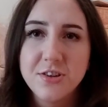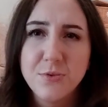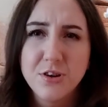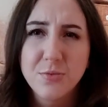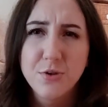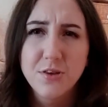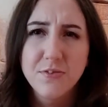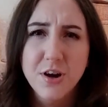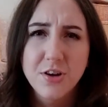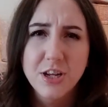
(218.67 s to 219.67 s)
The one I've
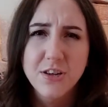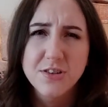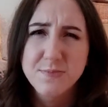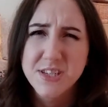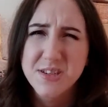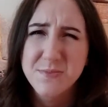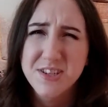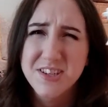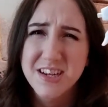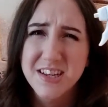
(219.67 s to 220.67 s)
currently got is Mr.
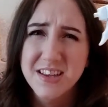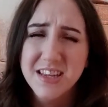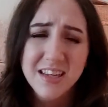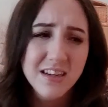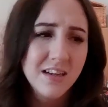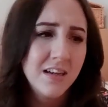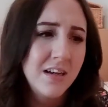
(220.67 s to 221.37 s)
Muscle, I think,